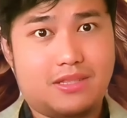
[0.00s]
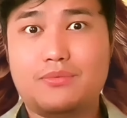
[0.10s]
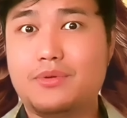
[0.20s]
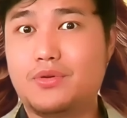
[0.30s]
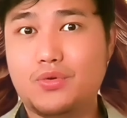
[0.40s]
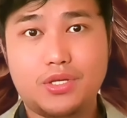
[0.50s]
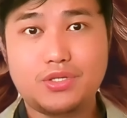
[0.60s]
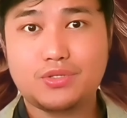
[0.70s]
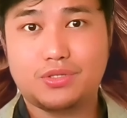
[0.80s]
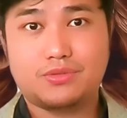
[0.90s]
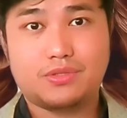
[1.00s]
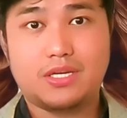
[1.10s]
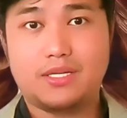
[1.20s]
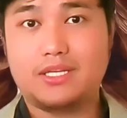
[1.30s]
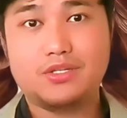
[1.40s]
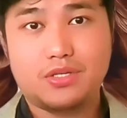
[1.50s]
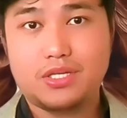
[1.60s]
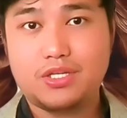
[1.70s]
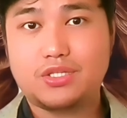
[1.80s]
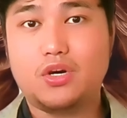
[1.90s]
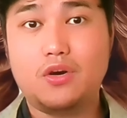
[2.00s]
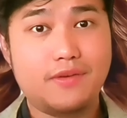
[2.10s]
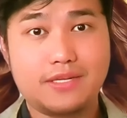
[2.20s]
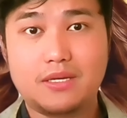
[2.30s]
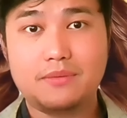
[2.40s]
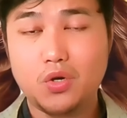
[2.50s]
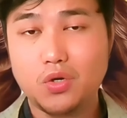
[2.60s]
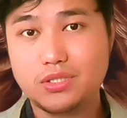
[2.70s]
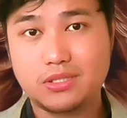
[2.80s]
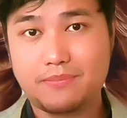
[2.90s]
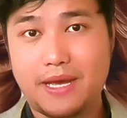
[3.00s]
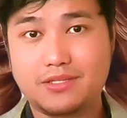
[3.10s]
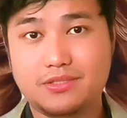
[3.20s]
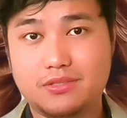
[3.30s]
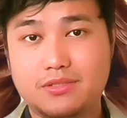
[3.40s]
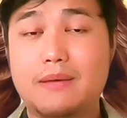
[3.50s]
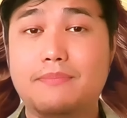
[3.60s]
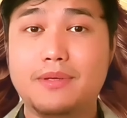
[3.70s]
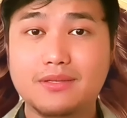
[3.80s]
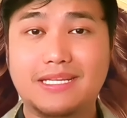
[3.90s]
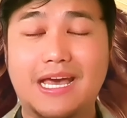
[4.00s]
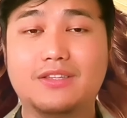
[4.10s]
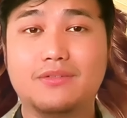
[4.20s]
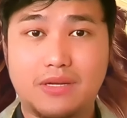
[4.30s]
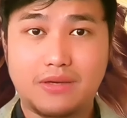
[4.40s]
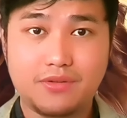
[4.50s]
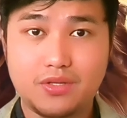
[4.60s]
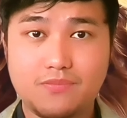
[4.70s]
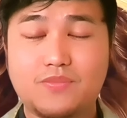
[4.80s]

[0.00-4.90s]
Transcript: There were no issues regarding Indonesia or Vietnam hosting the pageant because they had the revenue,